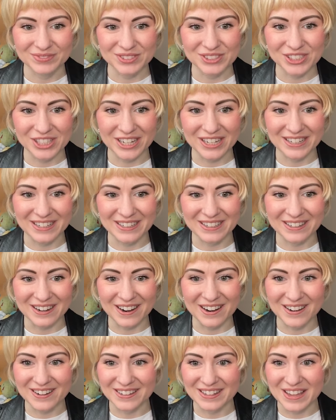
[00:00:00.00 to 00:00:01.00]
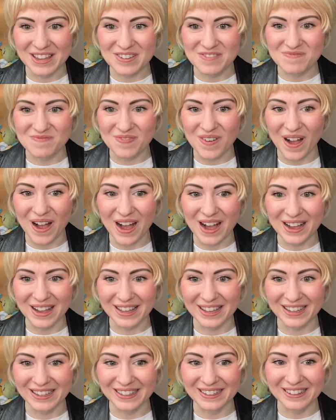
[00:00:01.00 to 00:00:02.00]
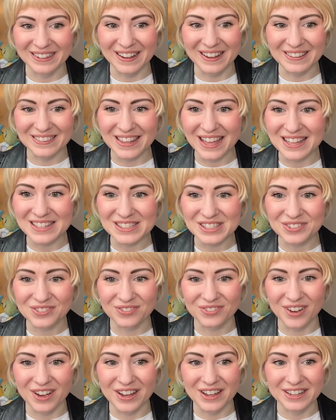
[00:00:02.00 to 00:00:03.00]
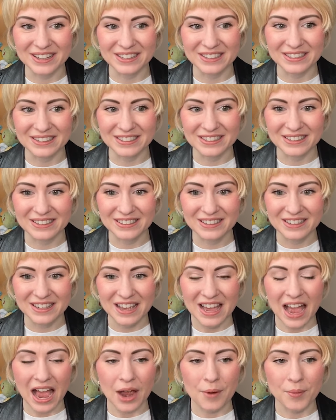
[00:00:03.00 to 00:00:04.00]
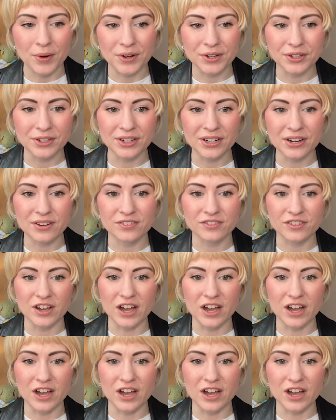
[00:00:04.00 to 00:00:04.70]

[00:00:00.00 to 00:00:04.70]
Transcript: Trading Card Game Pocket. That's fun. I wonder if